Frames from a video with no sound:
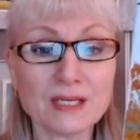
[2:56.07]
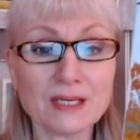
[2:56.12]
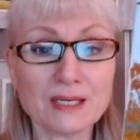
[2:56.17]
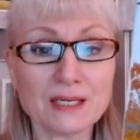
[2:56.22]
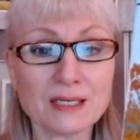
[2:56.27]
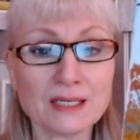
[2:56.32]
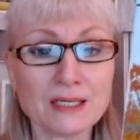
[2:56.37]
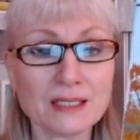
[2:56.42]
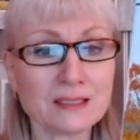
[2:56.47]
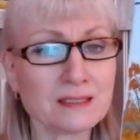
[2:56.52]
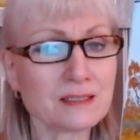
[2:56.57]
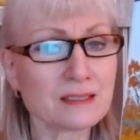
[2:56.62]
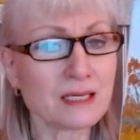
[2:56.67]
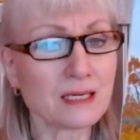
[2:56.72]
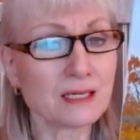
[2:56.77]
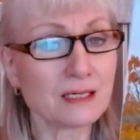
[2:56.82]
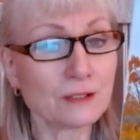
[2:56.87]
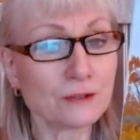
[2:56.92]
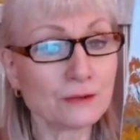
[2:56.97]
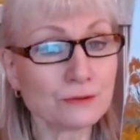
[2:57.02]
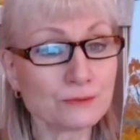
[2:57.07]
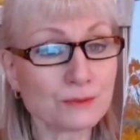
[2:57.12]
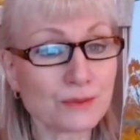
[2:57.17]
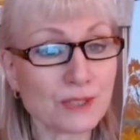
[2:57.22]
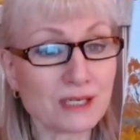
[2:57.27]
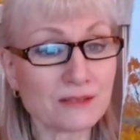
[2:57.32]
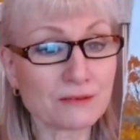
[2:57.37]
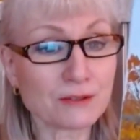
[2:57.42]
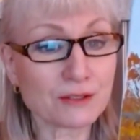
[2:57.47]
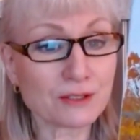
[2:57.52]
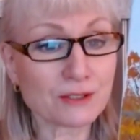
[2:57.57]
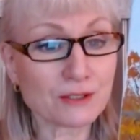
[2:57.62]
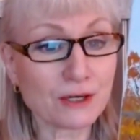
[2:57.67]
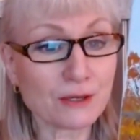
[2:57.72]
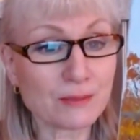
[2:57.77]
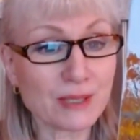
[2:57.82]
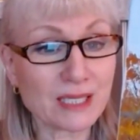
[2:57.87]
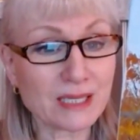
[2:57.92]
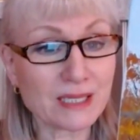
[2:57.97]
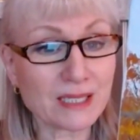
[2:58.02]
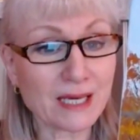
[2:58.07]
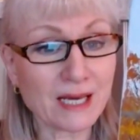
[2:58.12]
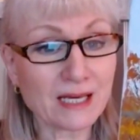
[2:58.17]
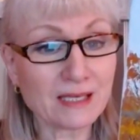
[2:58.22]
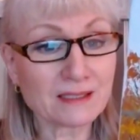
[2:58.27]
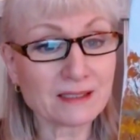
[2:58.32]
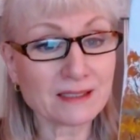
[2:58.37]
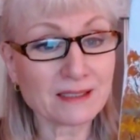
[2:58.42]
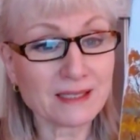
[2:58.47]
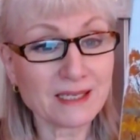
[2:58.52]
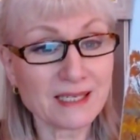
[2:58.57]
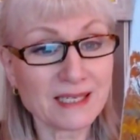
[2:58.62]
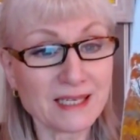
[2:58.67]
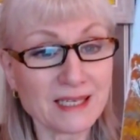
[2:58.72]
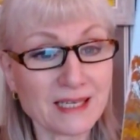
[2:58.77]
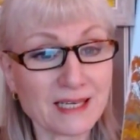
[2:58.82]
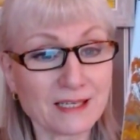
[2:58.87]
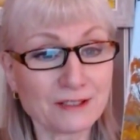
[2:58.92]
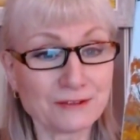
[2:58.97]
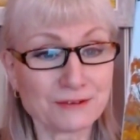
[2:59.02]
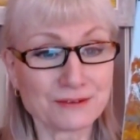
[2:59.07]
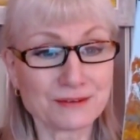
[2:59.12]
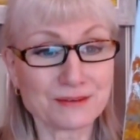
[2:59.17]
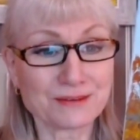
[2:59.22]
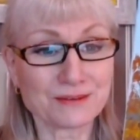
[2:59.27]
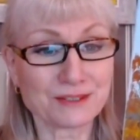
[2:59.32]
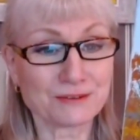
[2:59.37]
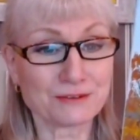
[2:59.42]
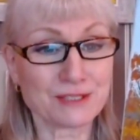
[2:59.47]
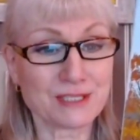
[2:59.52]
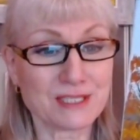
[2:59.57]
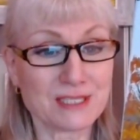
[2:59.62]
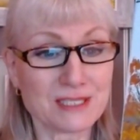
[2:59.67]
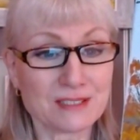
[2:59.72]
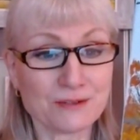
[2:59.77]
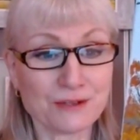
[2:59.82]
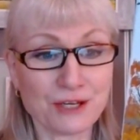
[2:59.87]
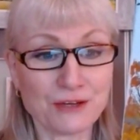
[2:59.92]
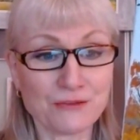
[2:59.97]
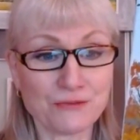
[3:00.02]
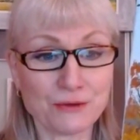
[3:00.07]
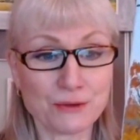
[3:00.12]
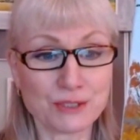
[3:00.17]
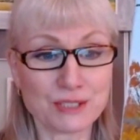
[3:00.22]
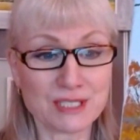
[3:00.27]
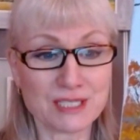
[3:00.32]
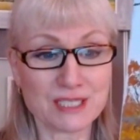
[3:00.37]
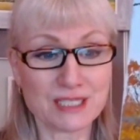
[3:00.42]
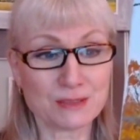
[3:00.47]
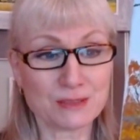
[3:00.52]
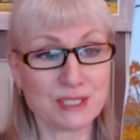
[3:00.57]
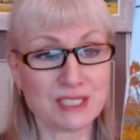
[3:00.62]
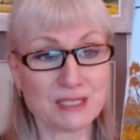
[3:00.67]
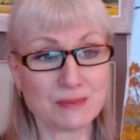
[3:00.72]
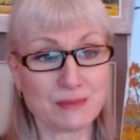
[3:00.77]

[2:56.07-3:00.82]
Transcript: And oh, I've got a comment there. Oh, Chris is looking forward to this week's